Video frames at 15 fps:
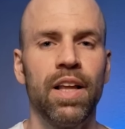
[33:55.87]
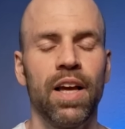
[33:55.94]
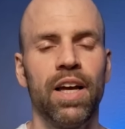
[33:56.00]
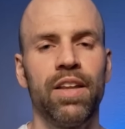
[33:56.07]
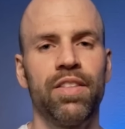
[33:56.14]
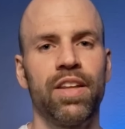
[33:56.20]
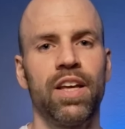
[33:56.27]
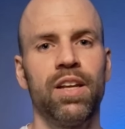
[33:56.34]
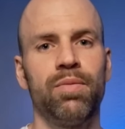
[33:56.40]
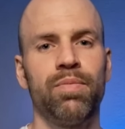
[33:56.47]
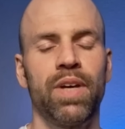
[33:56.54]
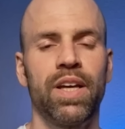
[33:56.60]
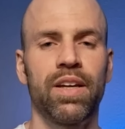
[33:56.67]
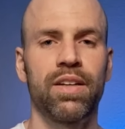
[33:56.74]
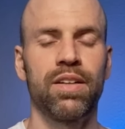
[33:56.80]
and then
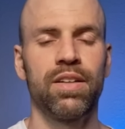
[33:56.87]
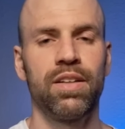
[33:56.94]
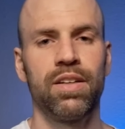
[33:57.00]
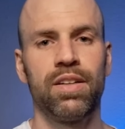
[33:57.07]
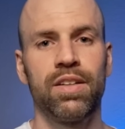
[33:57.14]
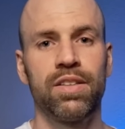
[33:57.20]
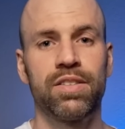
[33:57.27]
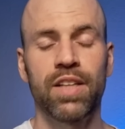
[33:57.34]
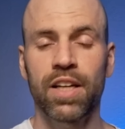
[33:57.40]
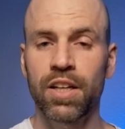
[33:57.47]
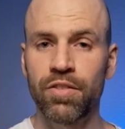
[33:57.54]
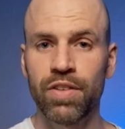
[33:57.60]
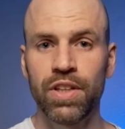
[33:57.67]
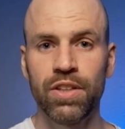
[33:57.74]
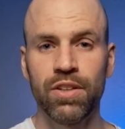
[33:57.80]
make a
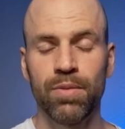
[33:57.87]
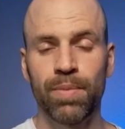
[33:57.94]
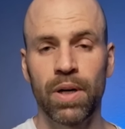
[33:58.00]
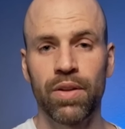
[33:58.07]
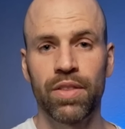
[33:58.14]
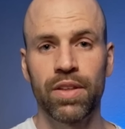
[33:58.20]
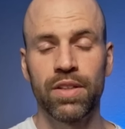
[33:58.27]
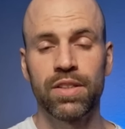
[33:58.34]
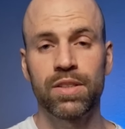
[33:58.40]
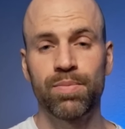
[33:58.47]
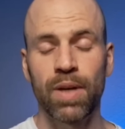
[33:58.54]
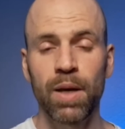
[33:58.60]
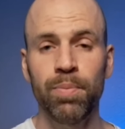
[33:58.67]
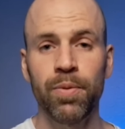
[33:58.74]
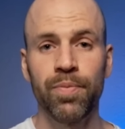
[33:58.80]
second video about this
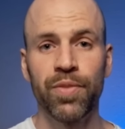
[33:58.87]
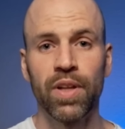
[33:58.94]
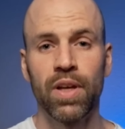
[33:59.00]
map